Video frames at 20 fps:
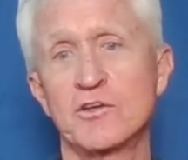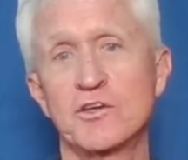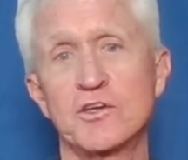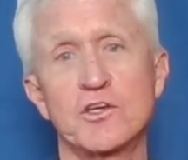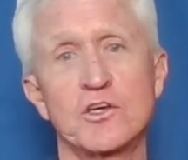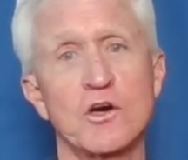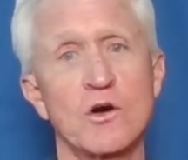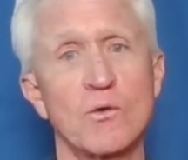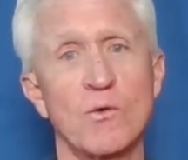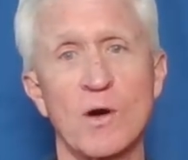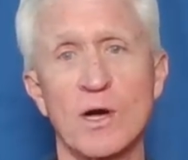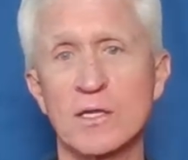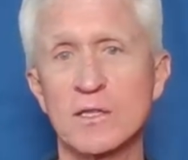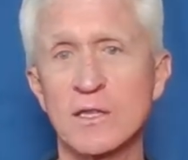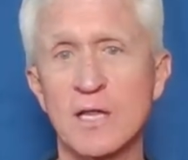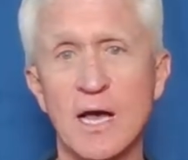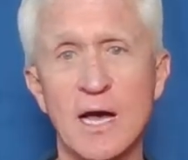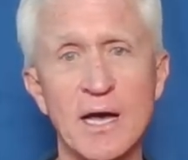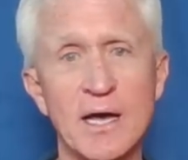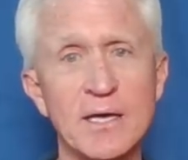Uh, you can go
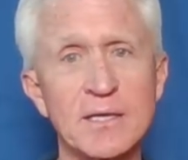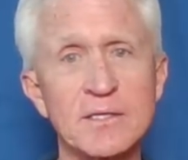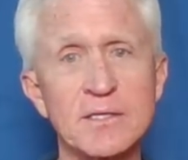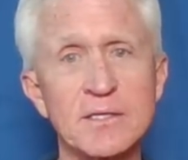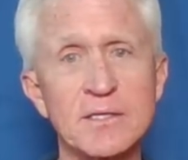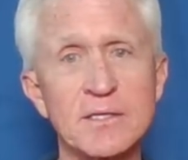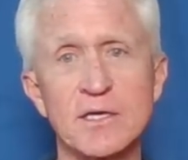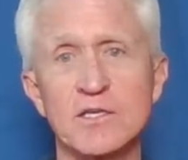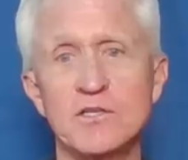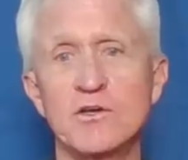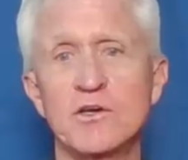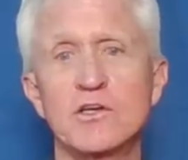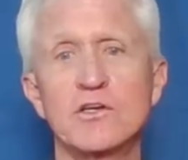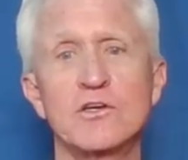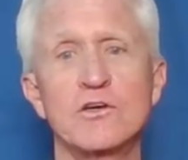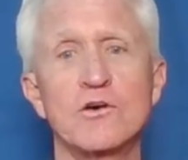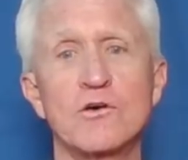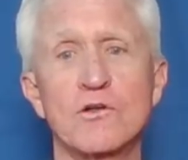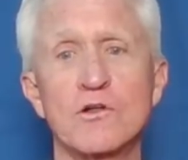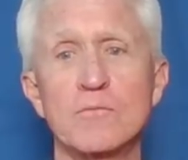online, you
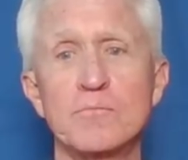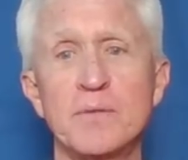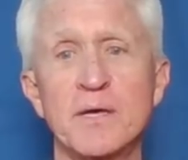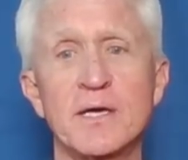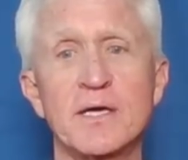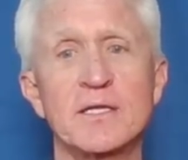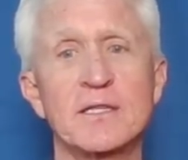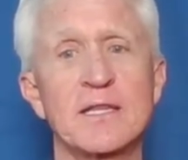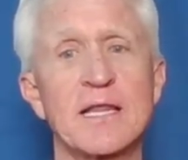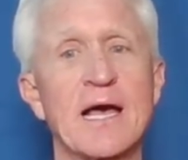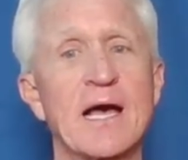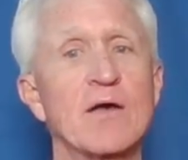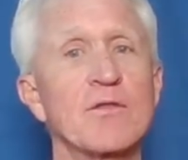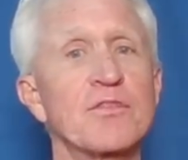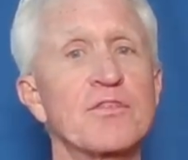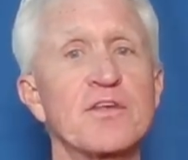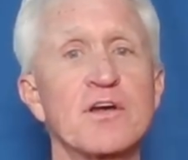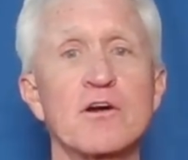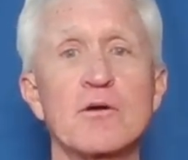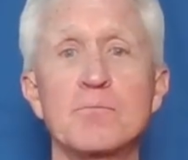can Google Big and
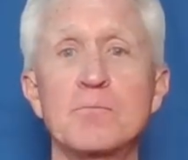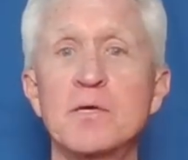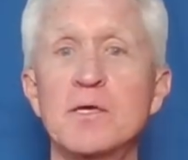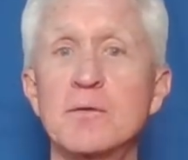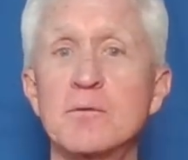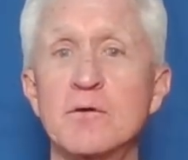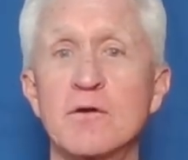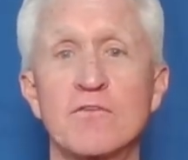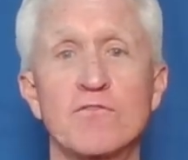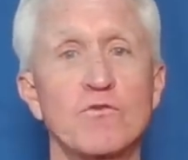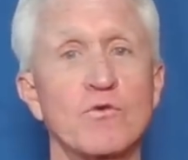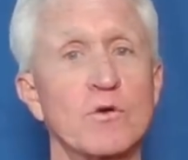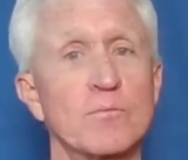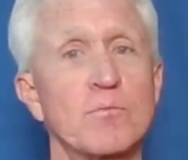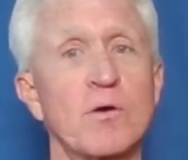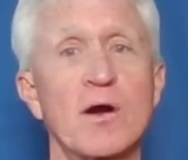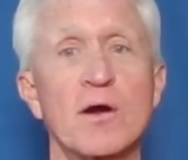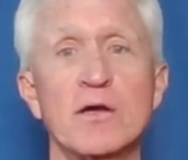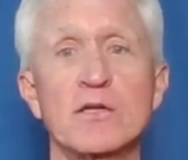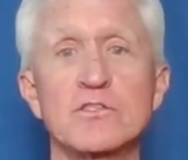Loud therapy
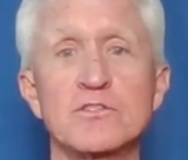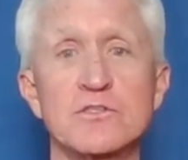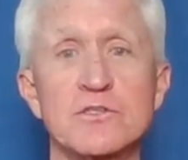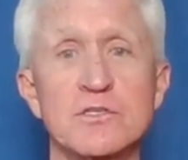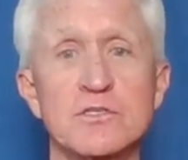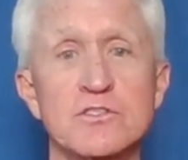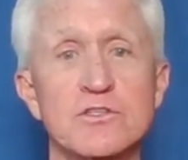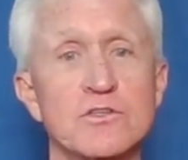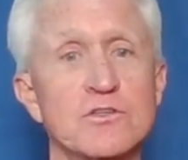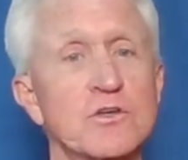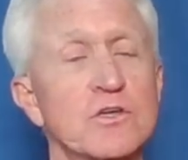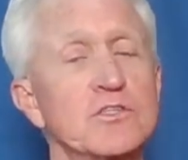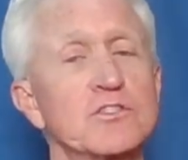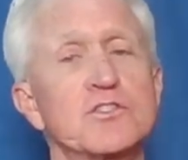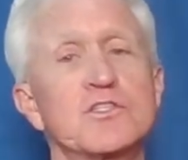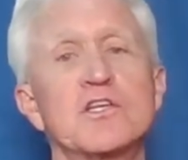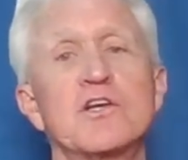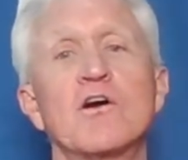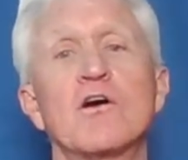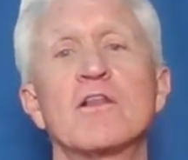for Parkinson's, and you
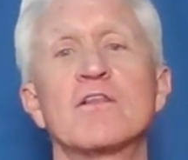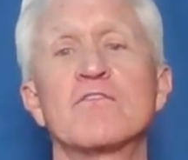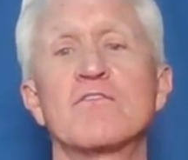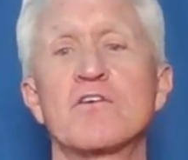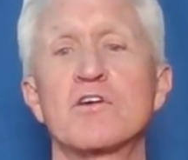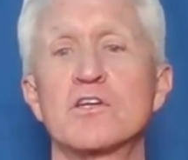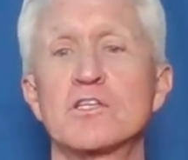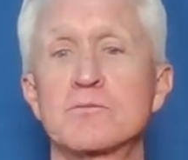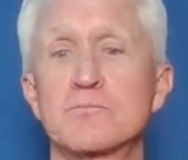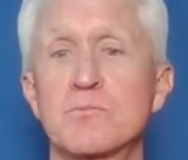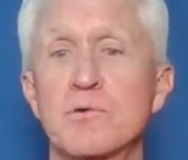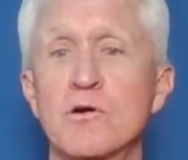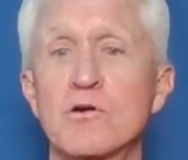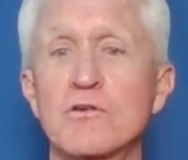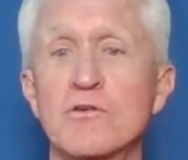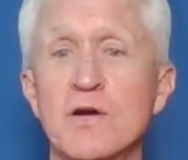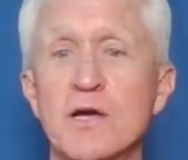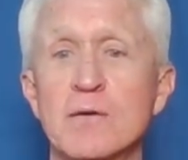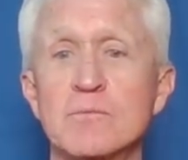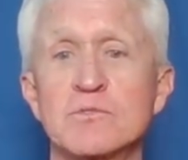can see all the various
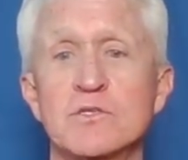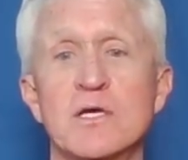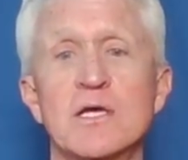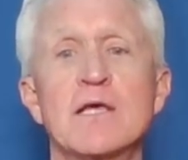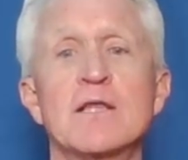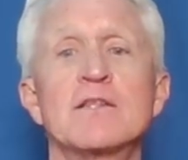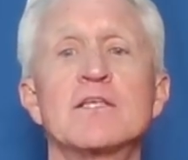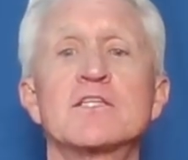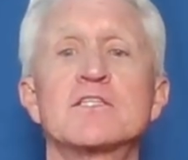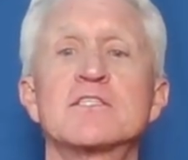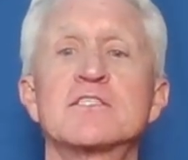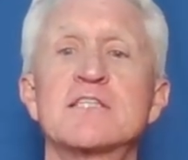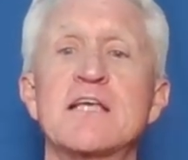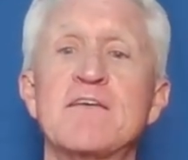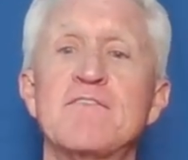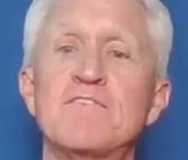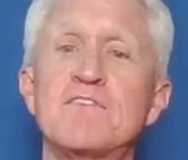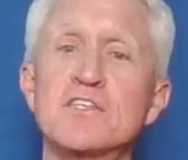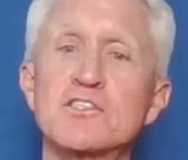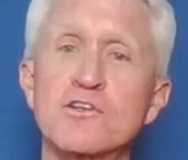programs. This
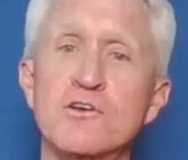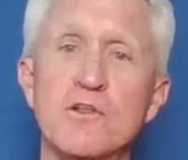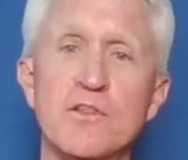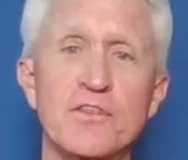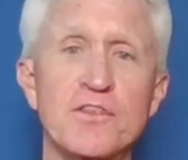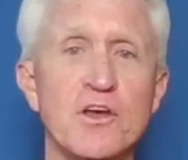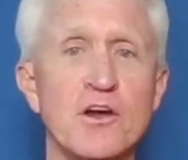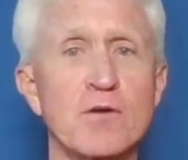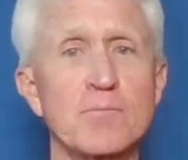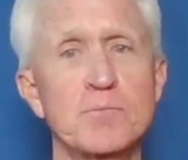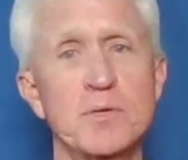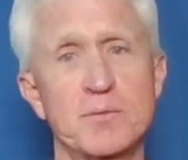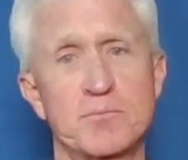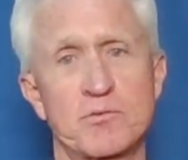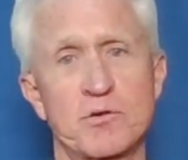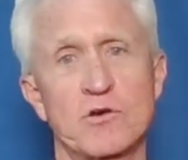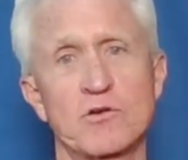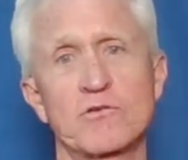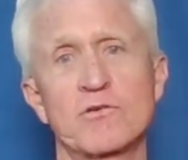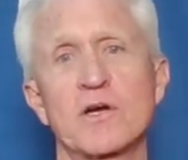is a physical
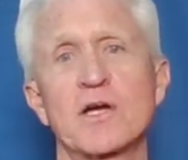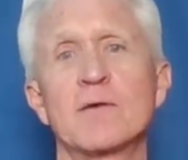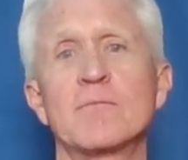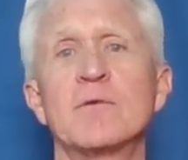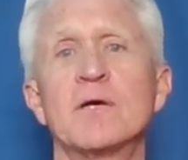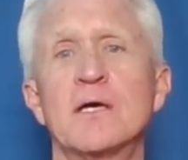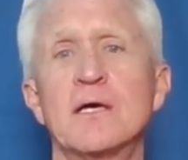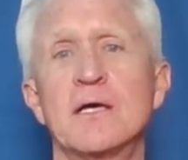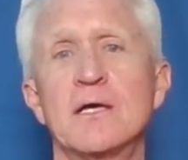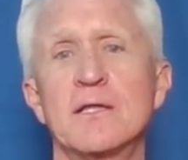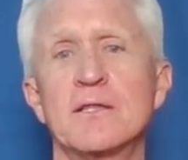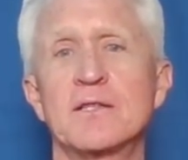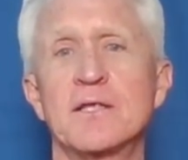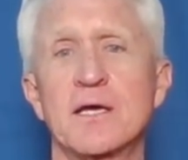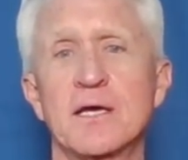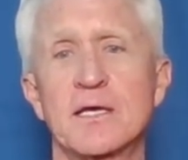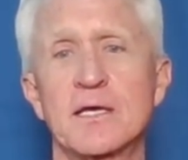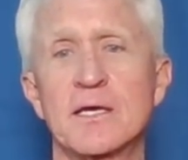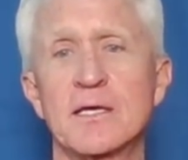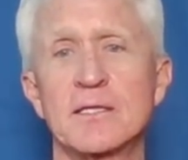therapy program
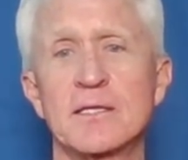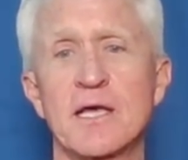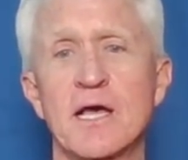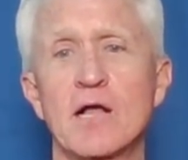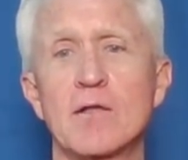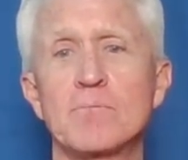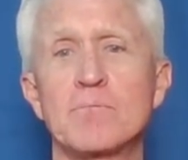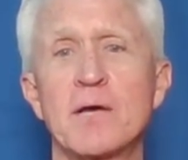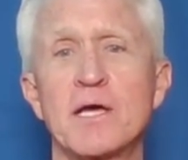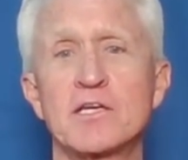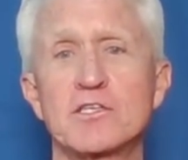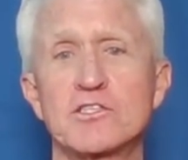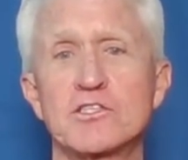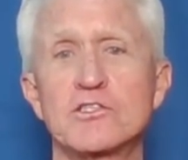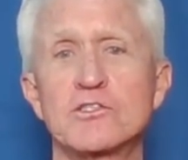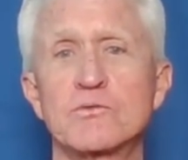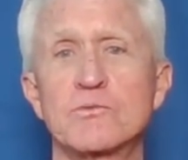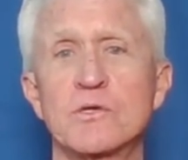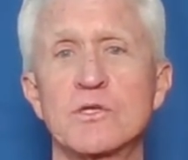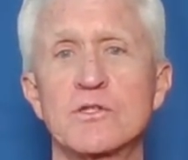that can help
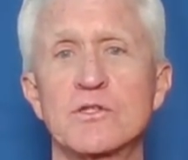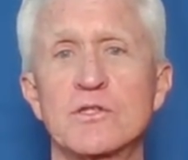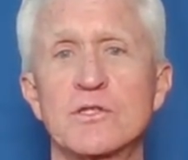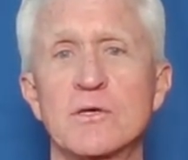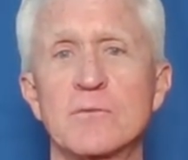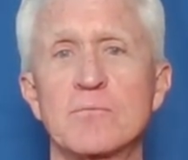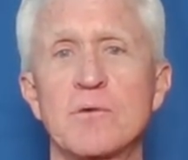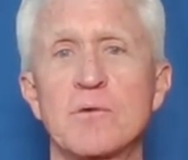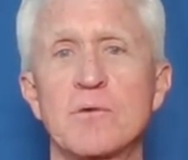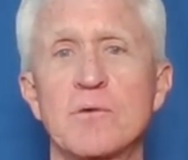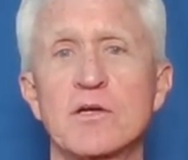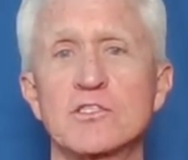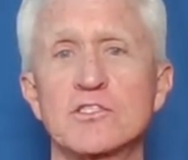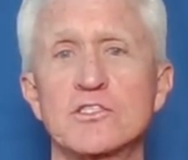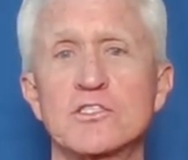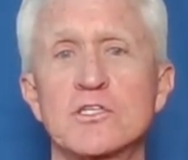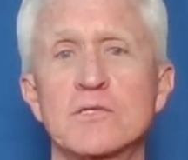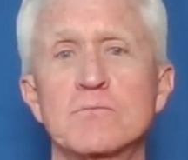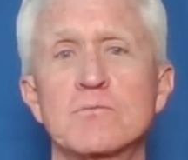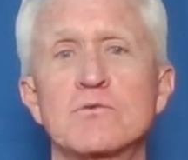patients with uh,
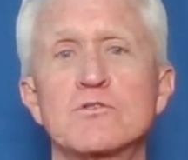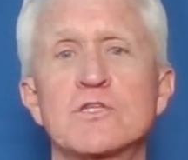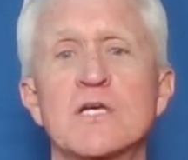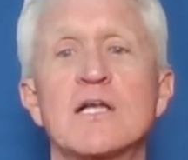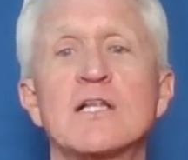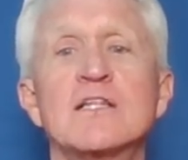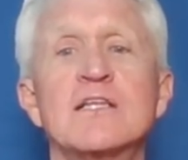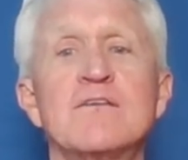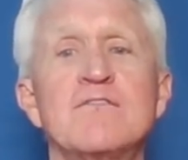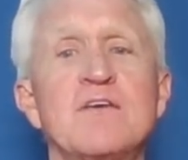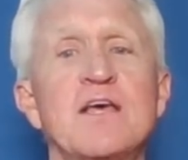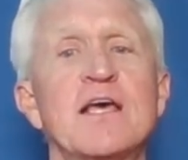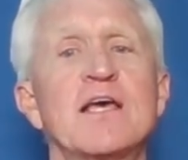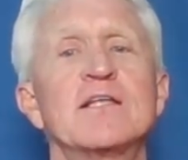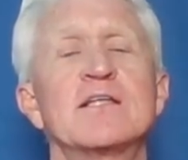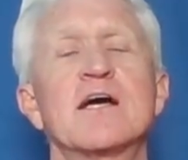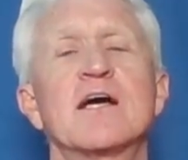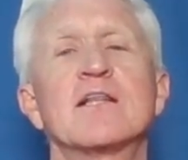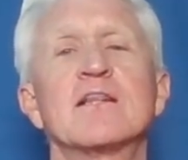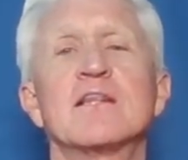Parkinson's symptoms
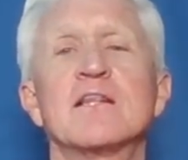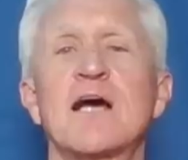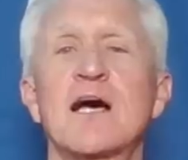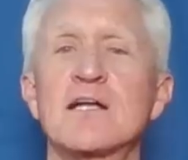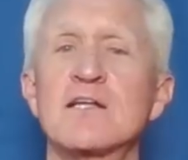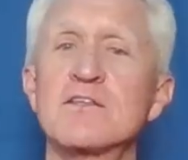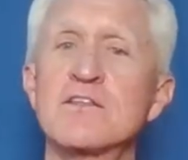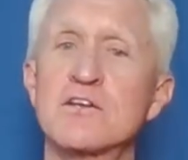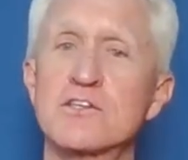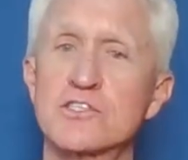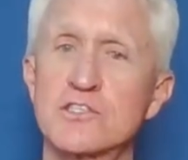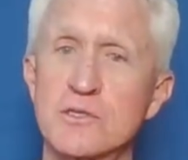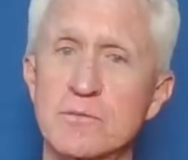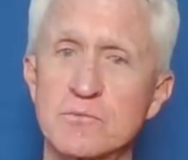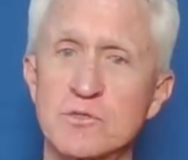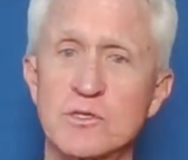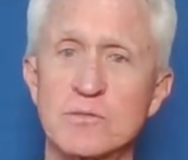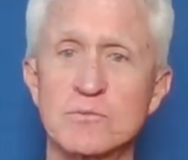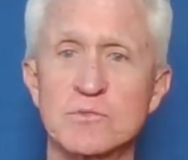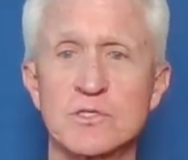alleviate a lot of their
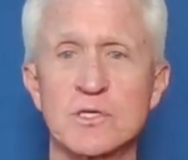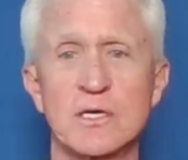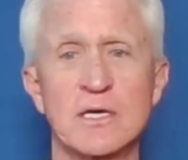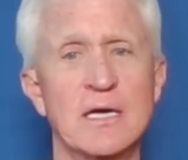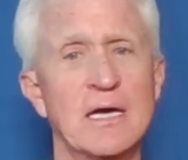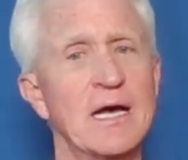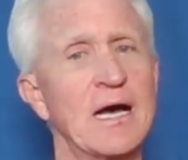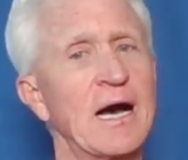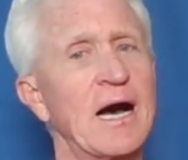symptoms.